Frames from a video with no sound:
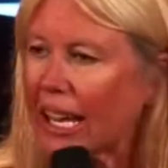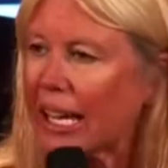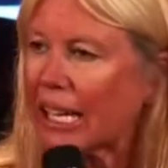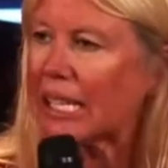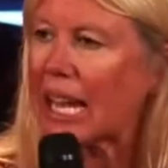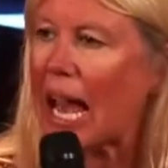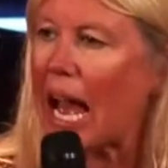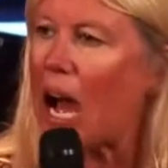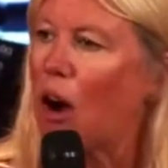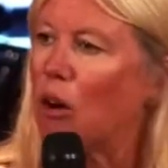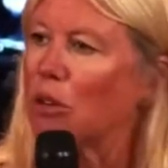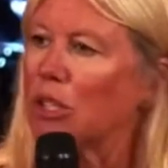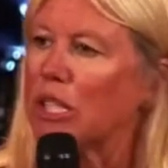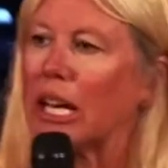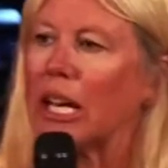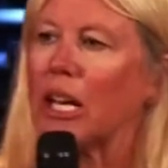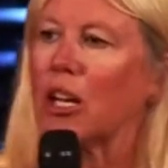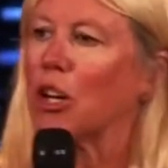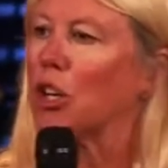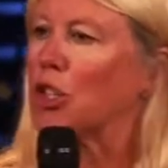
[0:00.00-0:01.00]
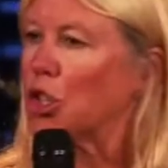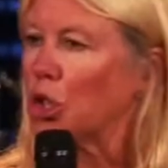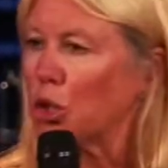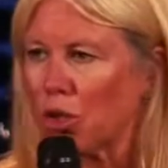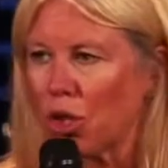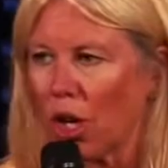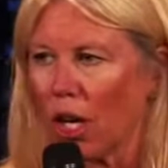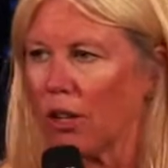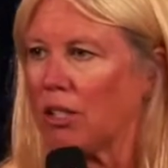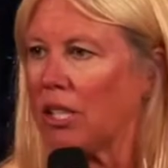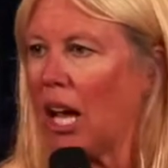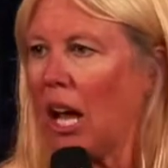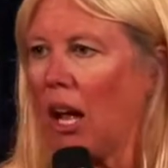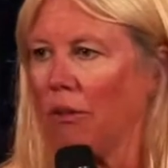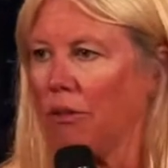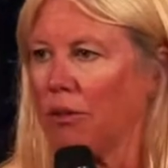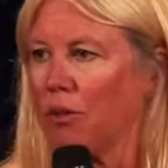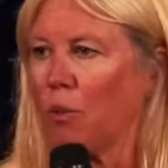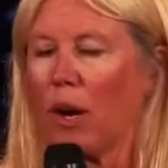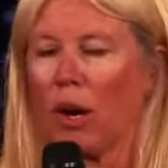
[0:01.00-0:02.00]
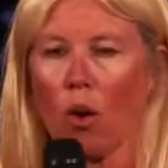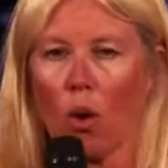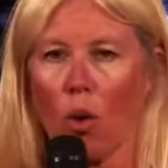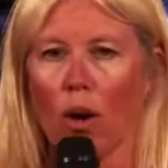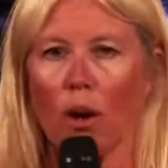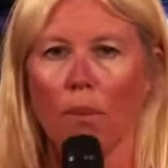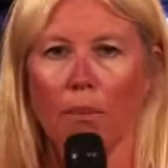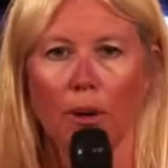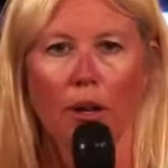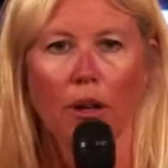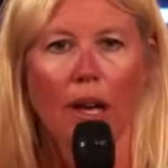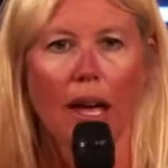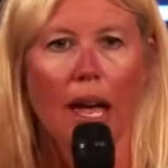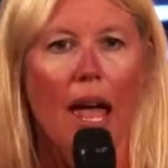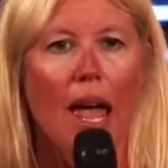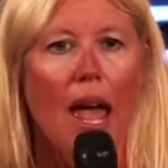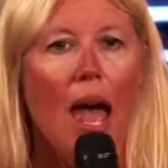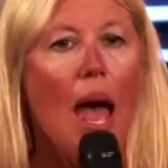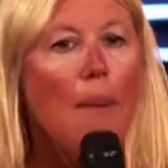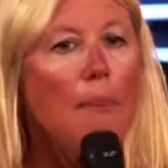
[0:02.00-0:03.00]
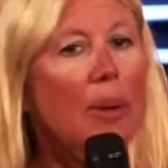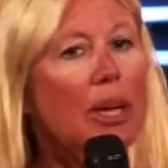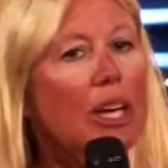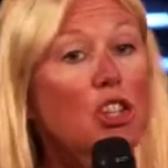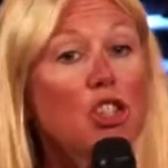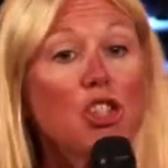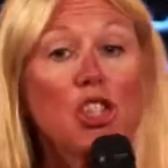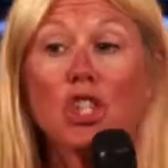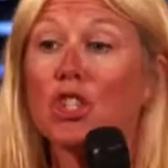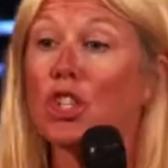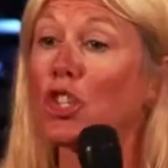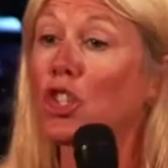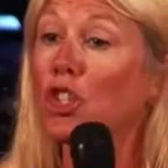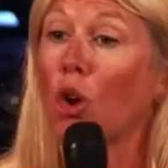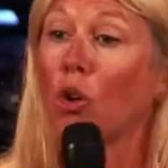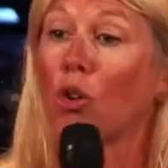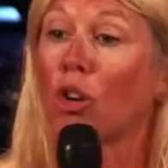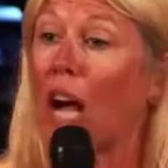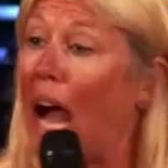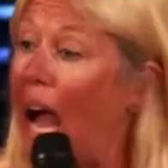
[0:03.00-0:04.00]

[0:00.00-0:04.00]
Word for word: sitting down to introduce ourselves went horrible because she's just so